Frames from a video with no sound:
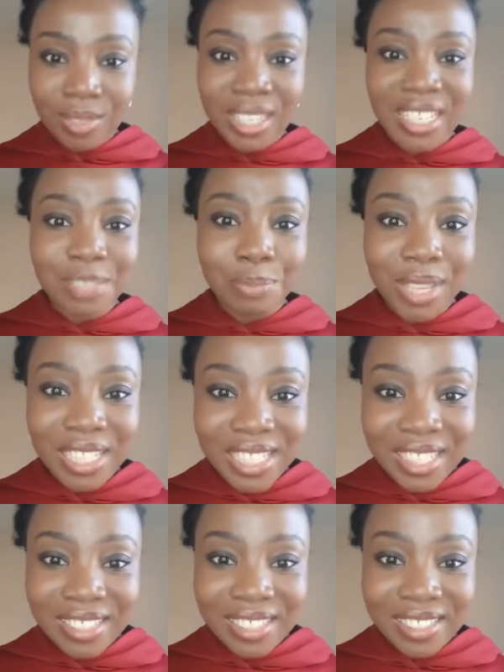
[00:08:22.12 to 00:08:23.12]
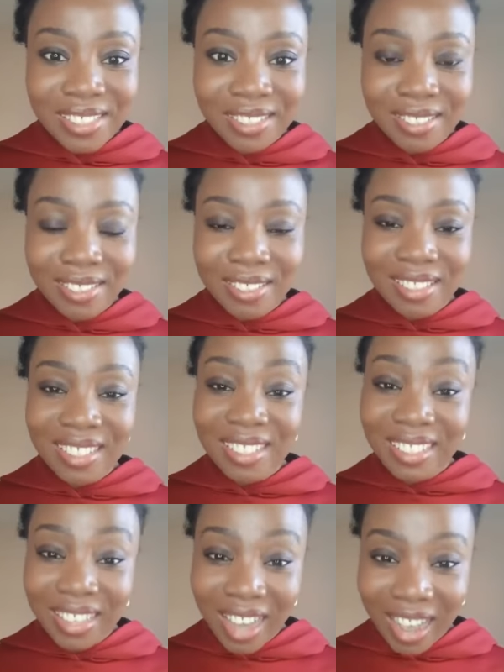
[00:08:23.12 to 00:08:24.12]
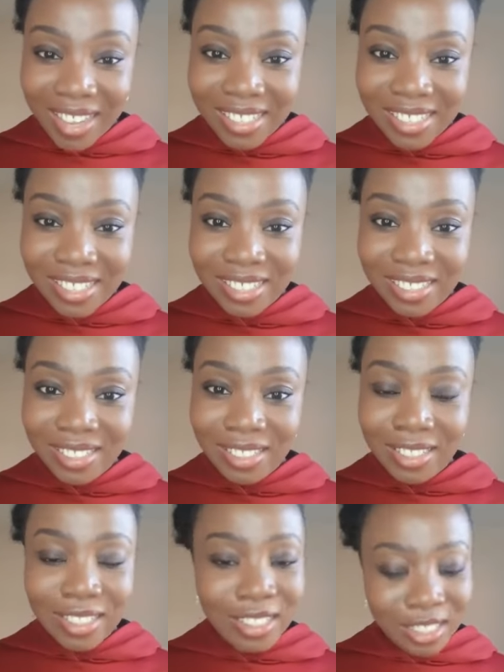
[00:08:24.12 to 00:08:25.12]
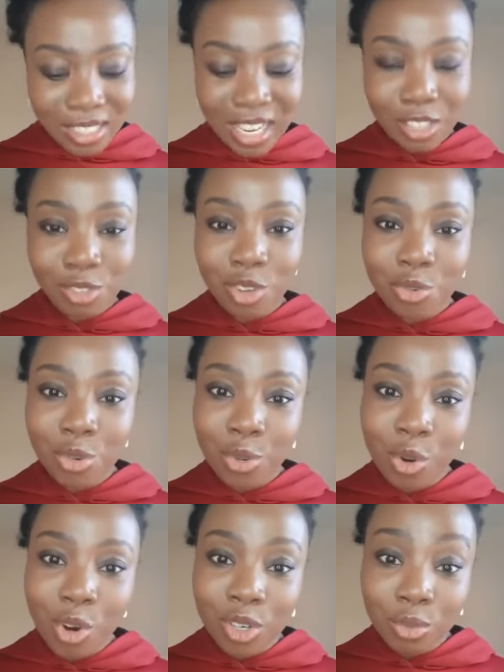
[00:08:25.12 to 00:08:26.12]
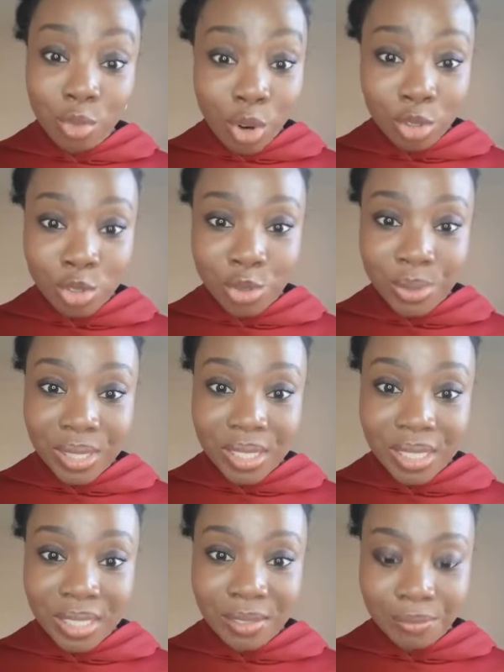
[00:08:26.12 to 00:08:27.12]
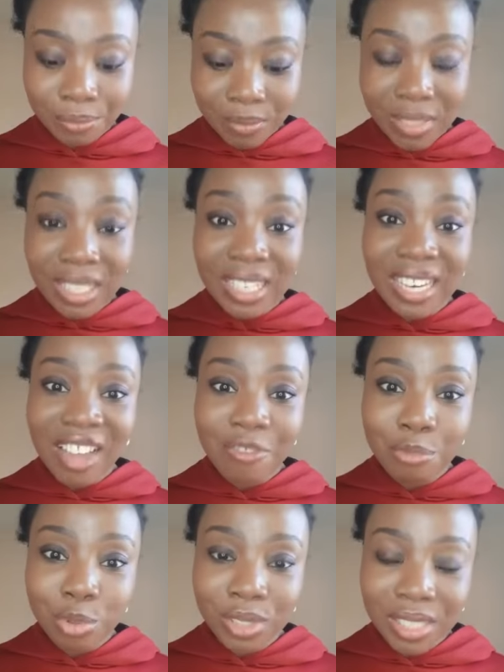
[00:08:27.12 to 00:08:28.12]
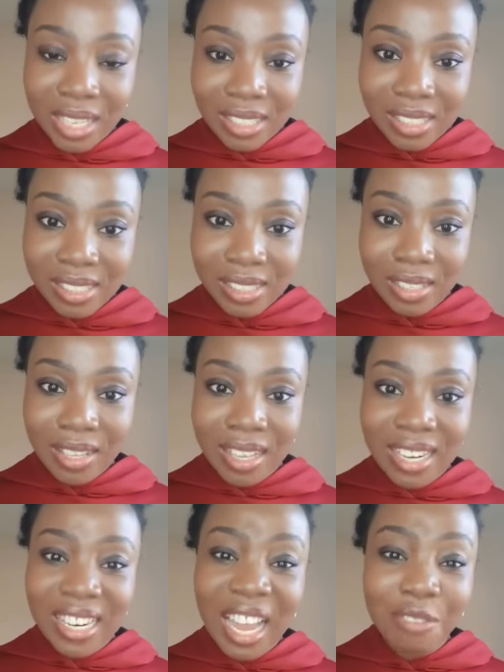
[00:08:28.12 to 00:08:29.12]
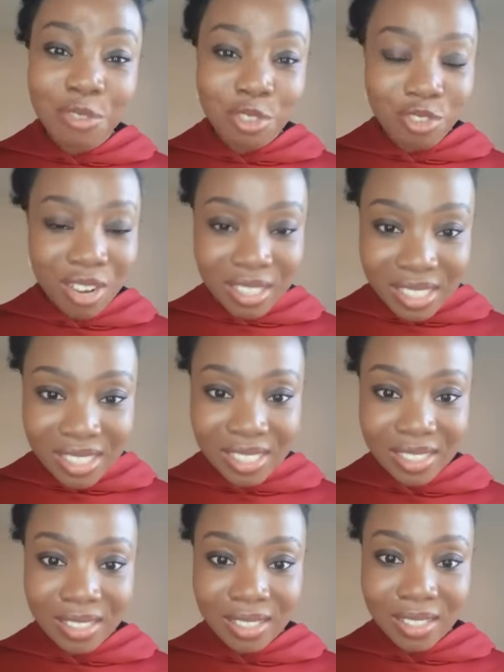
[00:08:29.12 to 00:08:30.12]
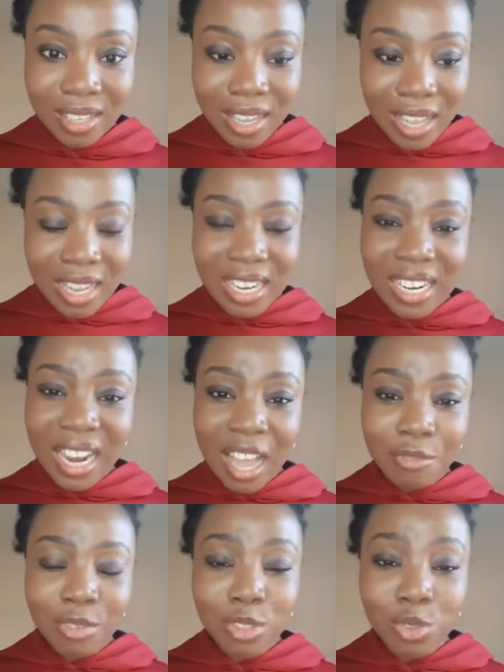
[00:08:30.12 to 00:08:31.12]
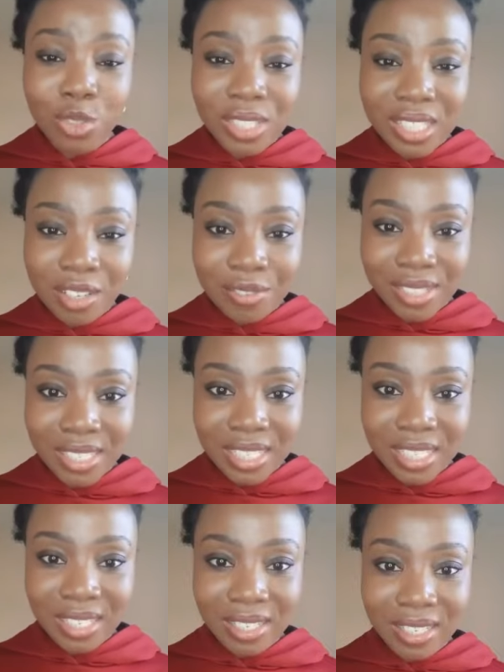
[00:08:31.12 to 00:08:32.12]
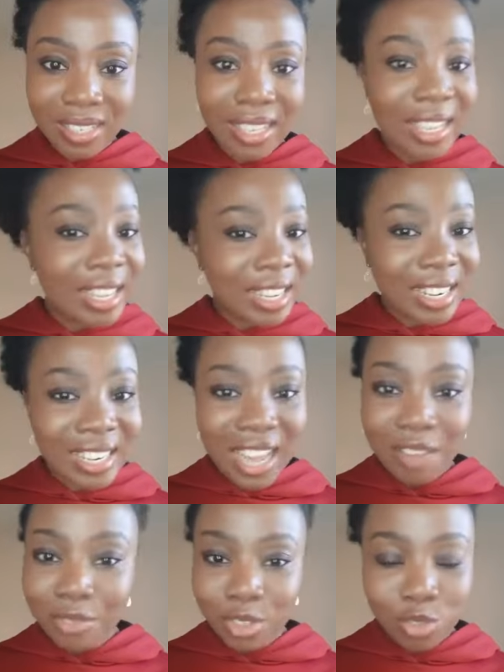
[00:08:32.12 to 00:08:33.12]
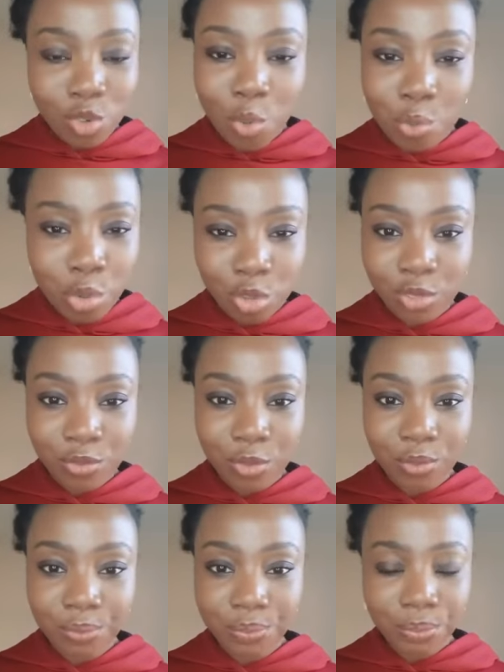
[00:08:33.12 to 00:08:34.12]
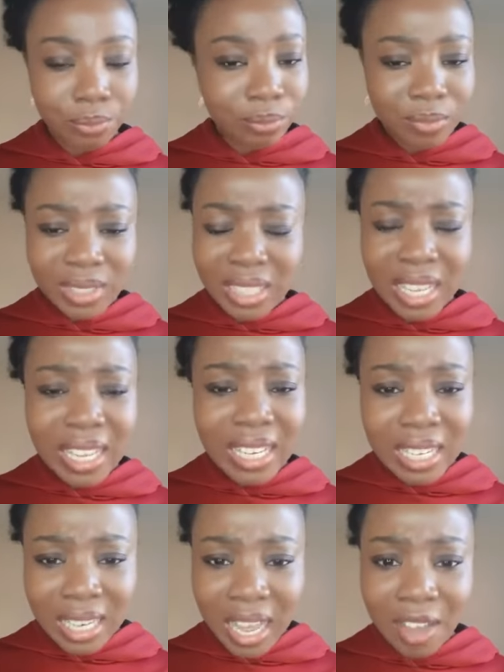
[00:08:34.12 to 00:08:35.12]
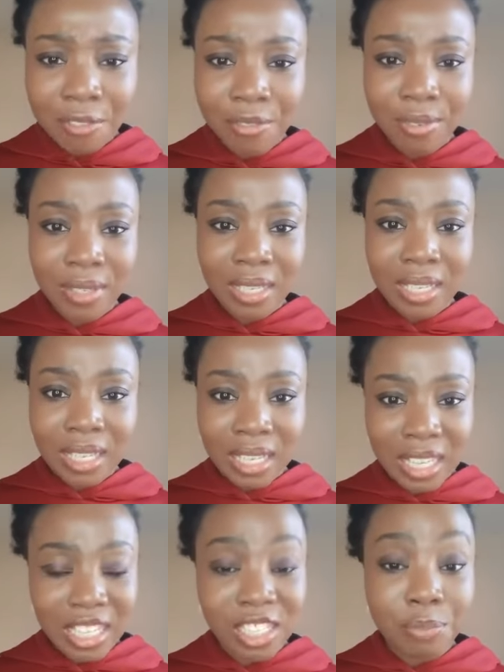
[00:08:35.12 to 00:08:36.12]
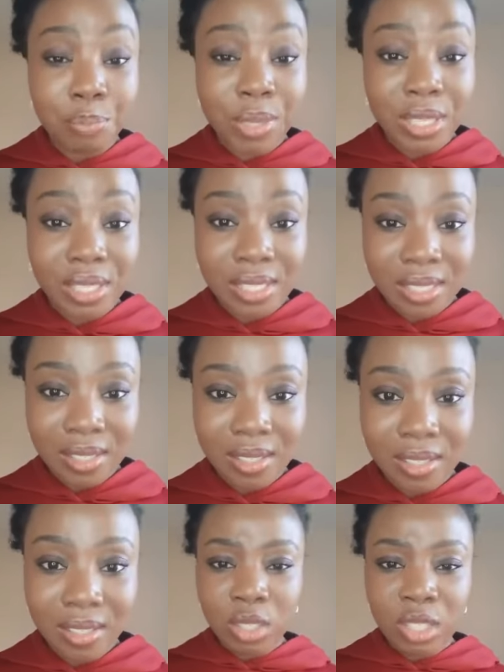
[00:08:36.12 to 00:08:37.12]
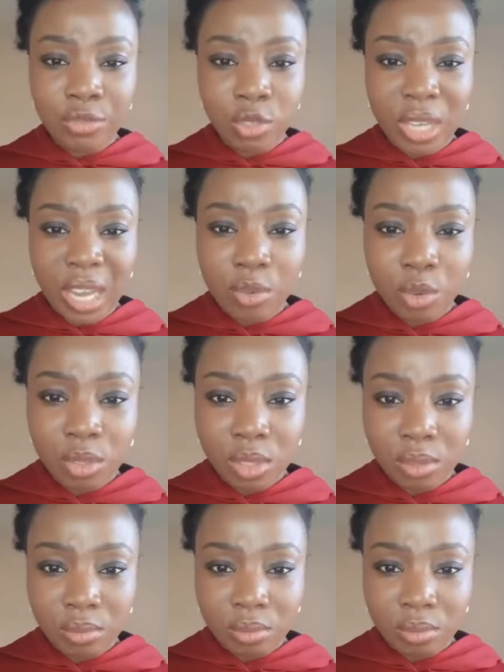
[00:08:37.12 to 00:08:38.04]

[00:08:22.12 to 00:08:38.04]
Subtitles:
is patient, kind, does not record wrongdoings. Love protects. Love trusts. Love is not self-seeking. Love is not boastful. Love is peace. If you cannot